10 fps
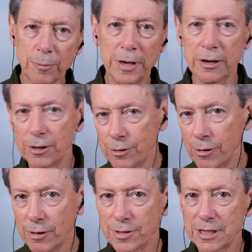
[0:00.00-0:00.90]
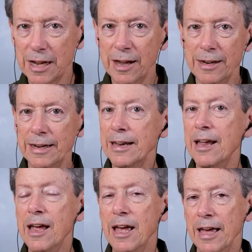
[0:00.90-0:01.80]
being on your own side, and
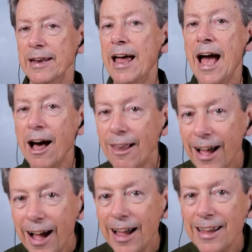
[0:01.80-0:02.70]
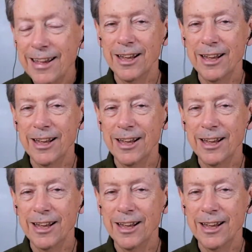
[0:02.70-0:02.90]
an ally,